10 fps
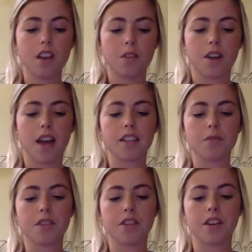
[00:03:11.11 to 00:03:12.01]
When
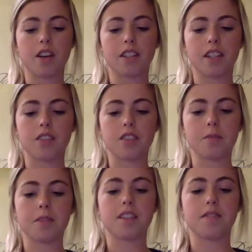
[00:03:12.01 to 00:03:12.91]
asked whether or not they use
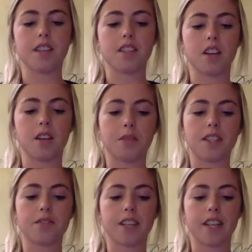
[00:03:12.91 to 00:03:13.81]
specific dog
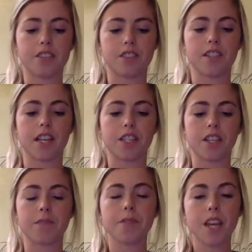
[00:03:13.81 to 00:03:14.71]
breeds for cancer
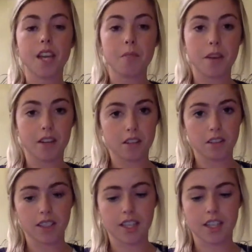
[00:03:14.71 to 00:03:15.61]
detection,
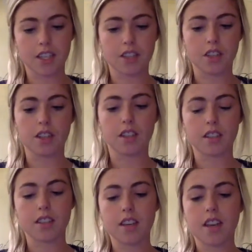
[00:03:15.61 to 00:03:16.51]
Medical Detection
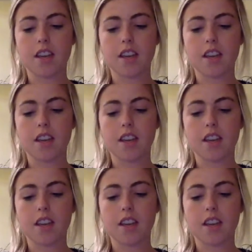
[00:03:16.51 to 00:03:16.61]
Dogs